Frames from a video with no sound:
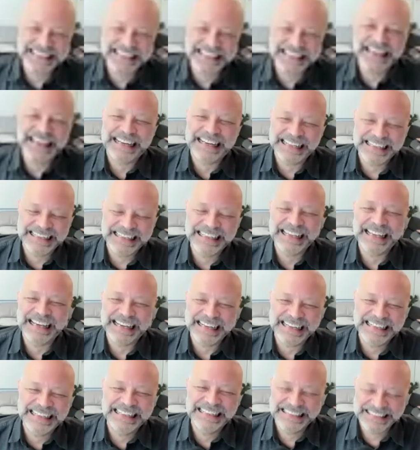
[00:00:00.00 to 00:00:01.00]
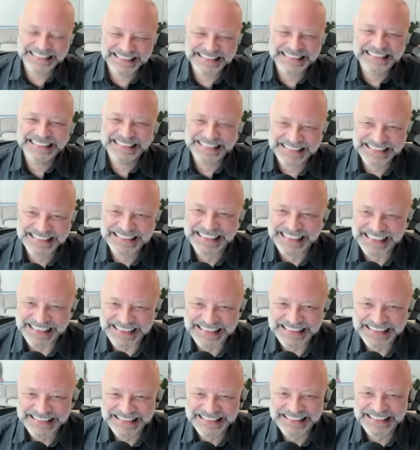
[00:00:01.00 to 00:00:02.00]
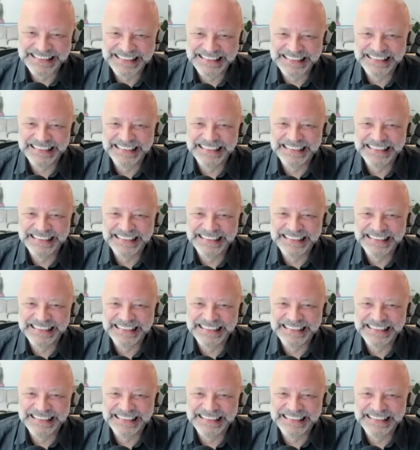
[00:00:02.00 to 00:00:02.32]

yeah yeah mr tim freke thanks so